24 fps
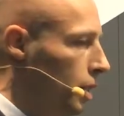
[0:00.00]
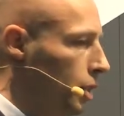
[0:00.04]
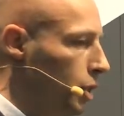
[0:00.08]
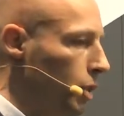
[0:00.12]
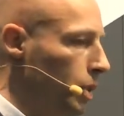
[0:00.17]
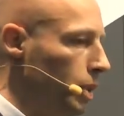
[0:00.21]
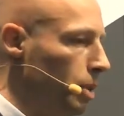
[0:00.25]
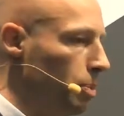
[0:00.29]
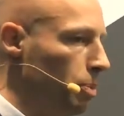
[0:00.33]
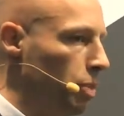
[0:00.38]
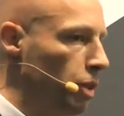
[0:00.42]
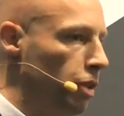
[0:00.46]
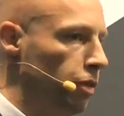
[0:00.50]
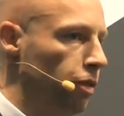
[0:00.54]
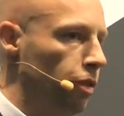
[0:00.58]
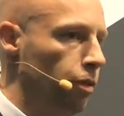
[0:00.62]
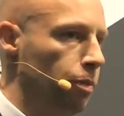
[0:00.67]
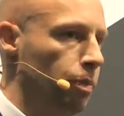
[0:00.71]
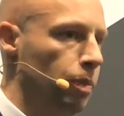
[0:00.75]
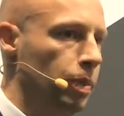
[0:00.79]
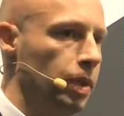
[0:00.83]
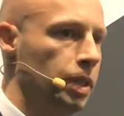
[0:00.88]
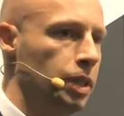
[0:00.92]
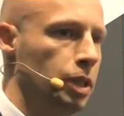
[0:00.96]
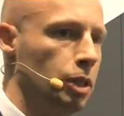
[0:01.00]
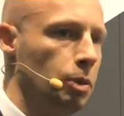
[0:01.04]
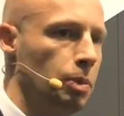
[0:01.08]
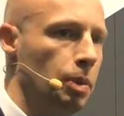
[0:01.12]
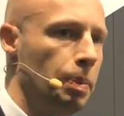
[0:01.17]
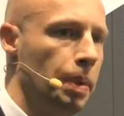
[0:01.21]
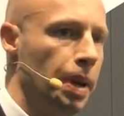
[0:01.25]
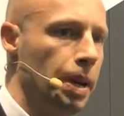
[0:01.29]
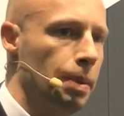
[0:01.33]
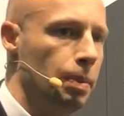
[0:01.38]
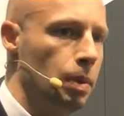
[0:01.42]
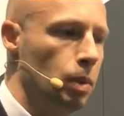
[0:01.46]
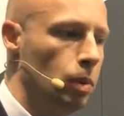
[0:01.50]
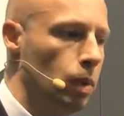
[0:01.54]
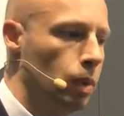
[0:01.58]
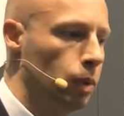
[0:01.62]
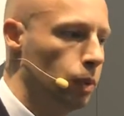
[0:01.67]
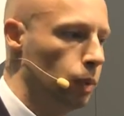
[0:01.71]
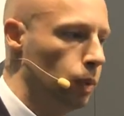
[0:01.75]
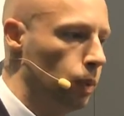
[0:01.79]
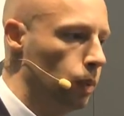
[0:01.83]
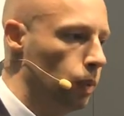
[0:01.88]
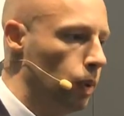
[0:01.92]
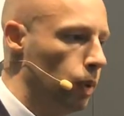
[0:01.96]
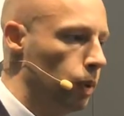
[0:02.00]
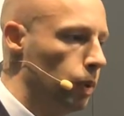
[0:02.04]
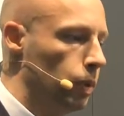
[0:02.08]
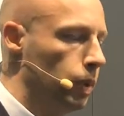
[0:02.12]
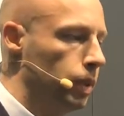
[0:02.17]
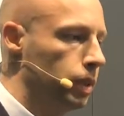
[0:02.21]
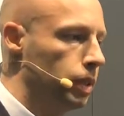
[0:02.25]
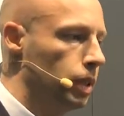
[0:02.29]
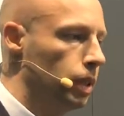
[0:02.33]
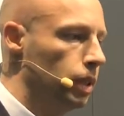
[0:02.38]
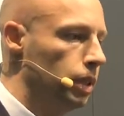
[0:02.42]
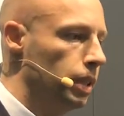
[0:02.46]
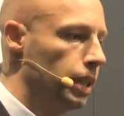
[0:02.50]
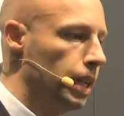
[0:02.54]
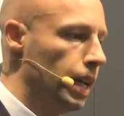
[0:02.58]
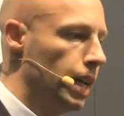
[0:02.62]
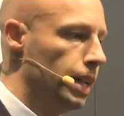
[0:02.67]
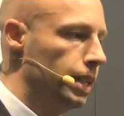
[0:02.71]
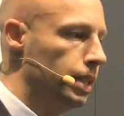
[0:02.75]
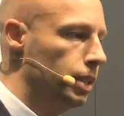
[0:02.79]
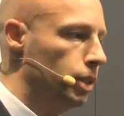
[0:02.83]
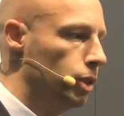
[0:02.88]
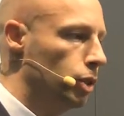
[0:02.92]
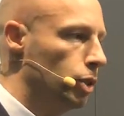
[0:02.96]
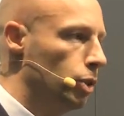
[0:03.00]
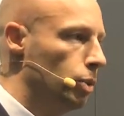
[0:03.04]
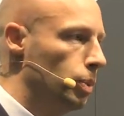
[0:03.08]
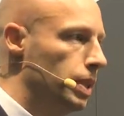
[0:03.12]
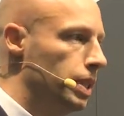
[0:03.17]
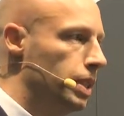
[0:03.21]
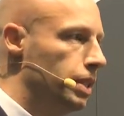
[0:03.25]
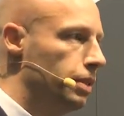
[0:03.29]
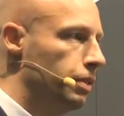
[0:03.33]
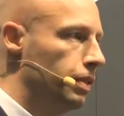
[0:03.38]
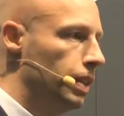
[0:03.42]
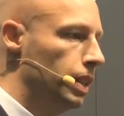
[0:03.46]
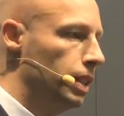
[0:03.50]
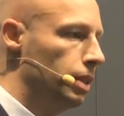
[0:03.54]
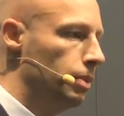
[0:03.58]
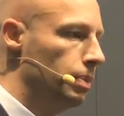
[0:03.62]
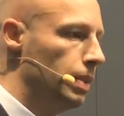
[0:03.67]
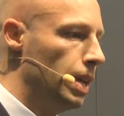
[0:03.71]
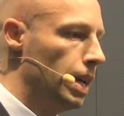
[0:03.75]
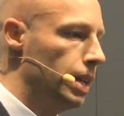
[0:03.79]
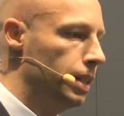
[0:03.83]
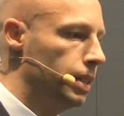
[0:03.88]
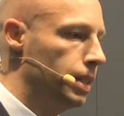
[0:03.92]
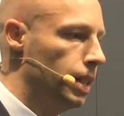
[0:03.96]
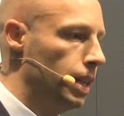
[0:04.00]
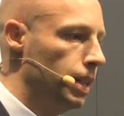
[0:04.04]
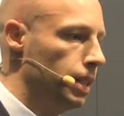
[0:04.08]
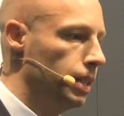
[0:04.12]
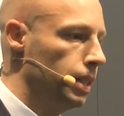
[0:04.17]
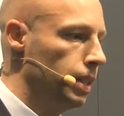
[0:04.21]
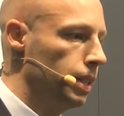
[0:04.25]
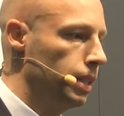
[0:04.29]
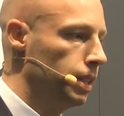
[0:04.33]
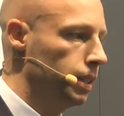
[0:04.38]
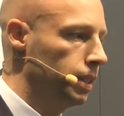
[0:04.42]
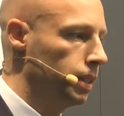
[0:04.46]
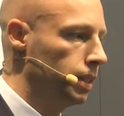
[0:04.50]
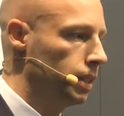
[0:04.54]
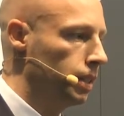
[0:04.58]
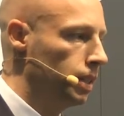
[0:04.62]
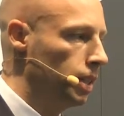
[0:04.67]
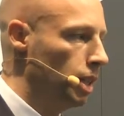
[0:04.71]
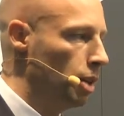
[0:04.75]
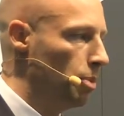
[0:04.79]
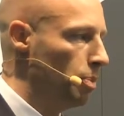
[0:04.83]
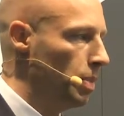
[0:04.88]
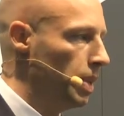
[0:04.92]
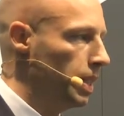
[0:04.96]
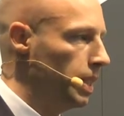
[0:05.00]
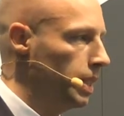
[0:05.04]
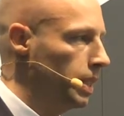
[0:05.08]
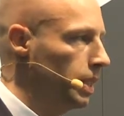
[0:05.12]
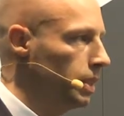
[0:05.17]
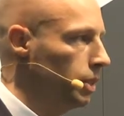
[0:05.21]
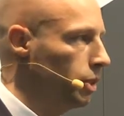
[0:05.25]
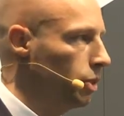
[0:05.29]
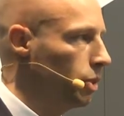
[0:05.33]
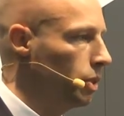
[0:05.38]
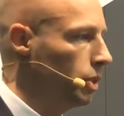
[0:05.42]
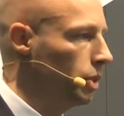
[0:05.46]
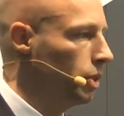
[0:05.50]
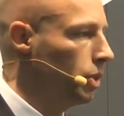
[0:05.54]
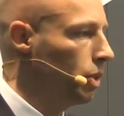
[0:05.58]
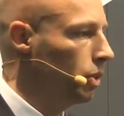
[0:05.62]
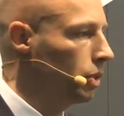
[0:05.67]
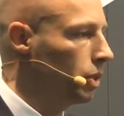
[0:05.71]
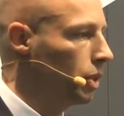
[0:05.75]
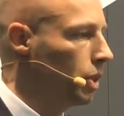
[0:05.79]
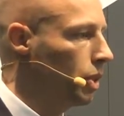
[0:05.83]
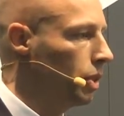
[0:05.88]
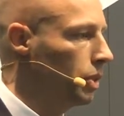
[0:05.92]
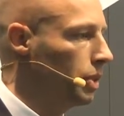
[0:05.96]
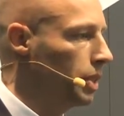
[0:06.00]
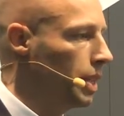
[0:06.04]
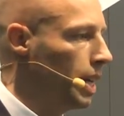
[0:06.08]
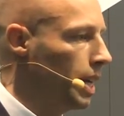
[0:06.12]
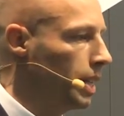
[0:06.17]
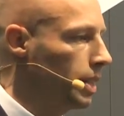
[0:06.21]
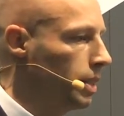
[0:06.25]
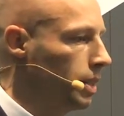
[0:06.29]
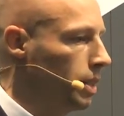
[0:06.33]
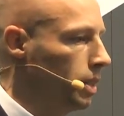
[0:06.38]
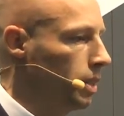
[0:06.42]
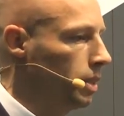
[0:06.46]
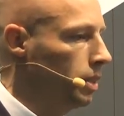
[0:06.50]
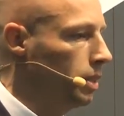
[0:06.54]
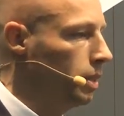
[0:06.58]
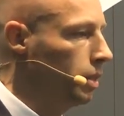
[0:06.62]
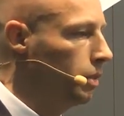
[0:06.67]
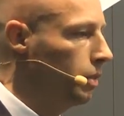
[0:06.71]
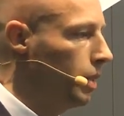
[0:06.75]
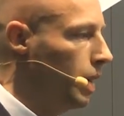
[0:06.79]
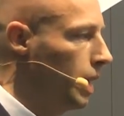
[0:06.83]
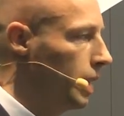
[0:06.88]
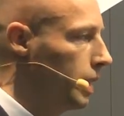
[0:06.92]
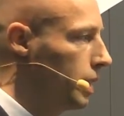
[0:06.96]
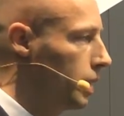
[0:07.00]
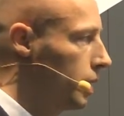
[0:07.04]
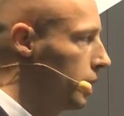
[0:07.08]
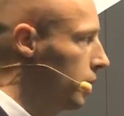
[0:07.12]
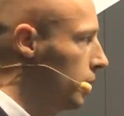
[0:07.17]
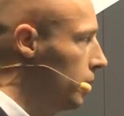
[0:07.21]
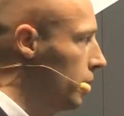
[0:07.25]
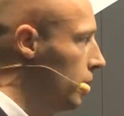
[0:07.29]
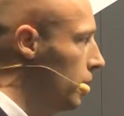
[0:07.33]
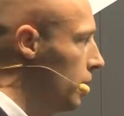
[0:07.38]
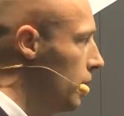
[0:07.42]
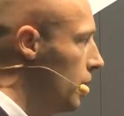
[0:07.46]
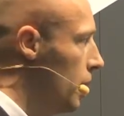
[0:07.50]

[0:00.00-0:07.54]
So in a proof of principle paper, what we want to look at is, could we develop that technique and make it into a non-contact device?